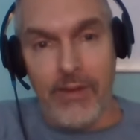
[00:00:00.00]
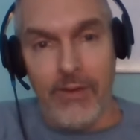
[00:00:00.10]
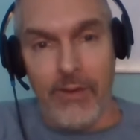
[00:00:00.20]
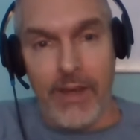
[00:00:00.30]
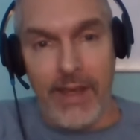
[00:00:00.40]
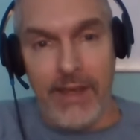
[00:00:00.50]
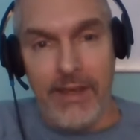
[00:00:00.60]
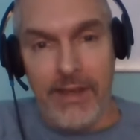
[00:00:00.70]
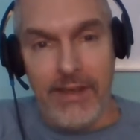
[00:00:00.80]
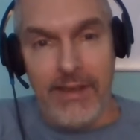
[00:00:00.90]
Okay?
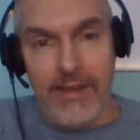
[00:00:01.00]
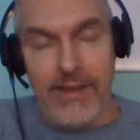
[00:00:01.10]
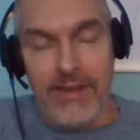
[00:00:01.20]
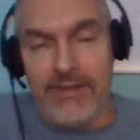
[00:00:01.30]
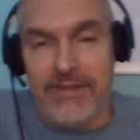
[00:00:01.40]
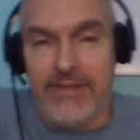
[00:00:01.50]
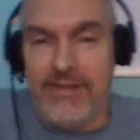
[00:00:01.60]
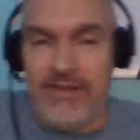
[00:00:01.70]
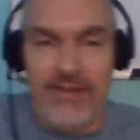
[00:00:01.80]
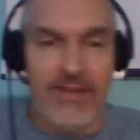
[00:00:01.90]
It's,
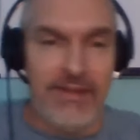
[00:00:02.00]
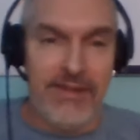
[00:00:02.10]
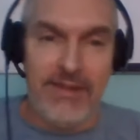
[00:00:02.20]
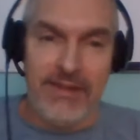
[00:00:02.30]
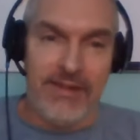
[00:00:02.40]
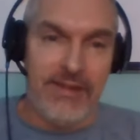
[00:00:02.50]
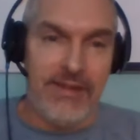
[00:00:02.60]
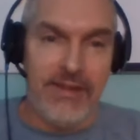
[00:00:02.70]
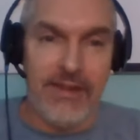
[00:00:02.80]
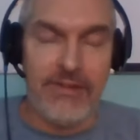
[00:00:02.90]

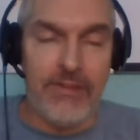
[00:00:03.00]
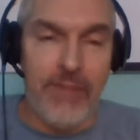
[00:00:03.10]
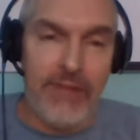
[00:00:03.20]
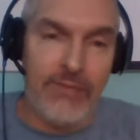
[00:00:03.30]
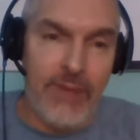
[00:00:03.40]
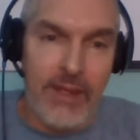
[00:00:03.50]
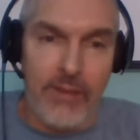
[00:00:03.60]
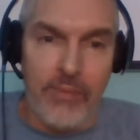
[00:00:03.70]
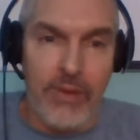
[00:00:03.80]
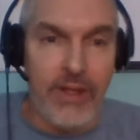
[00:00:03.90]
that's the best way I
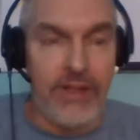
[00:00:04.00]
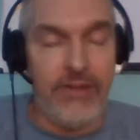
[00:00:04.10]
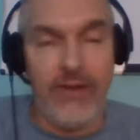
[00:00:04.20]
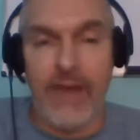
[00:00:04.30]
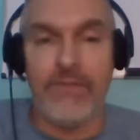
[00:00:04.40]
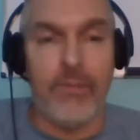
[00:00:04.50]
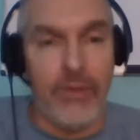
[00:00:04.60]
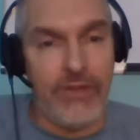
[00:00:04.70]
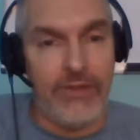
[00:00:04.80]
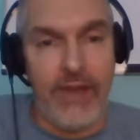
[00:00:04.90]
can put it. You have to
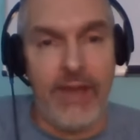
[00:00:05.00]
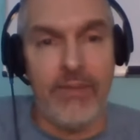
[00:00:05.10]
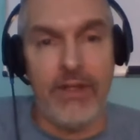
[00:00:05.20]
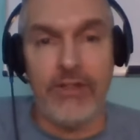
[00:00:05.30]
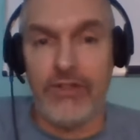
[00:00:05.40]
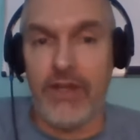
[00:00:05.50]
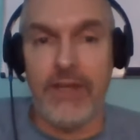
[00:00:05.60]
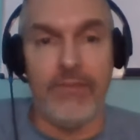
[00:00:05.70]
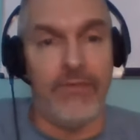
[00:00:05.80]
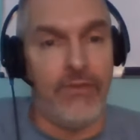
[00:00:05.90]
put the time in and
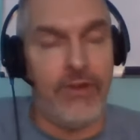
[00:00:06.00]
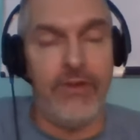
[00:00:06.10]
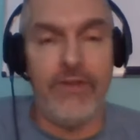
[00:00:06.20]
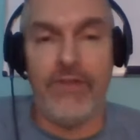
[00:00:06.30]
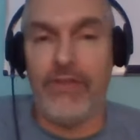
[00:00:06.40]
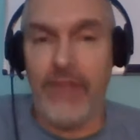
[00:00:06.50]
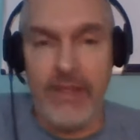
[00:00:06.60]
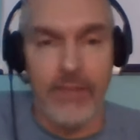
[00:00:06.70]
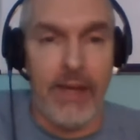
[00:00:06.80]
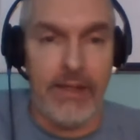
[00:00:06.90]
train before you even think
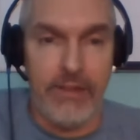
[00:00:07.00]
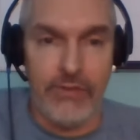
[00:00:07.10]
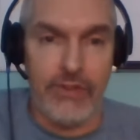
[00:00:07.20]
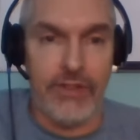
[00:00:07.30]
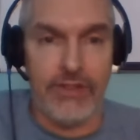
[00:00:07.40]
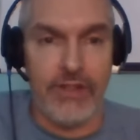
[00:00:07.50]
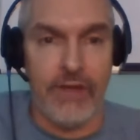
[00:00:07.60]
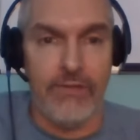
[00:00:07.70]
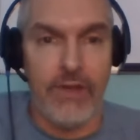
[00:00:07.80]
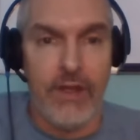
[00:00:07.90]
about using this stuff.